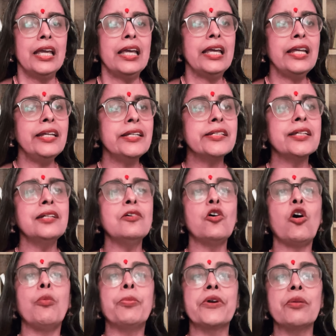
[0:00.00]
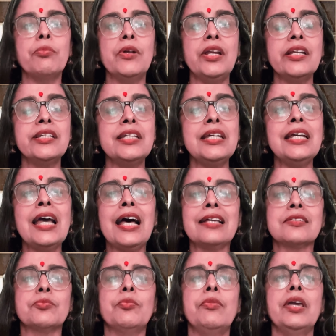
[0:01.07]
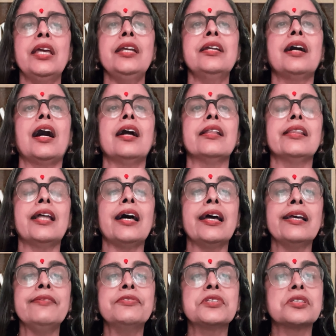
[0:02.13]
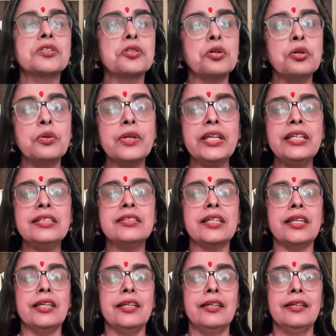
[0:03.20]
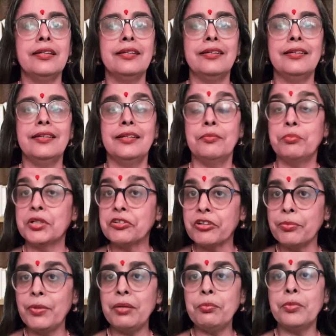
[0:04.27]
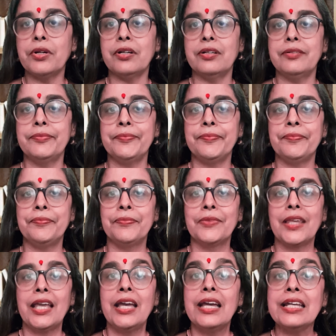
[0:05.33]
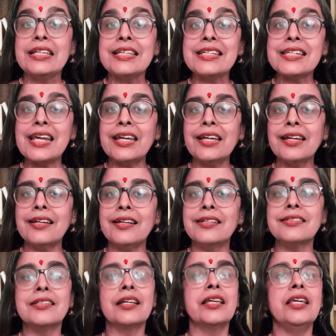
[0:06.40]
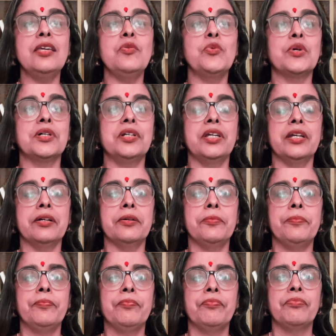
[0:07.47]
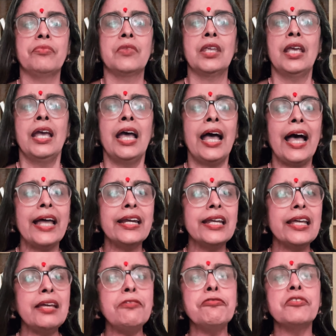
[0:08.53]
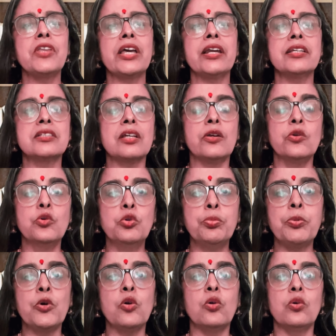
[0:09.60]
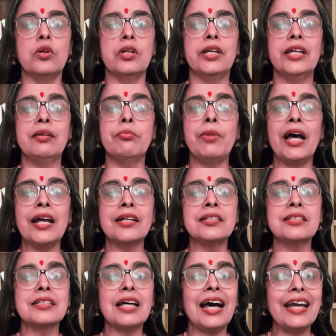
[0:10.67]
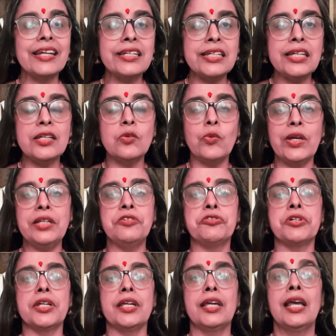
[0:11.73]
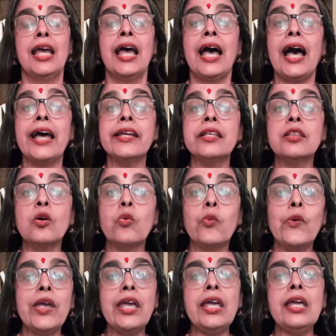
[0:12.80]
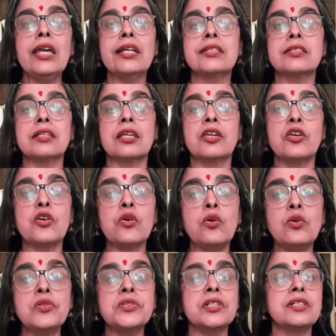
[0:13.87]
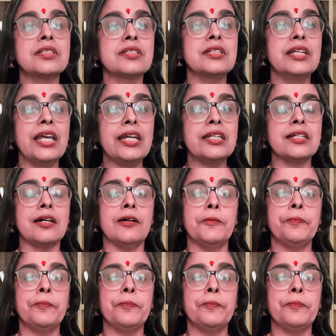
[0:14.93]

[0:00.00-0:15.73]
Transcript: Interoperability has made our lives so easy. But remember, tech is the key word here. And if there is a loophole in bank's IT inventory and in the way it secures its data,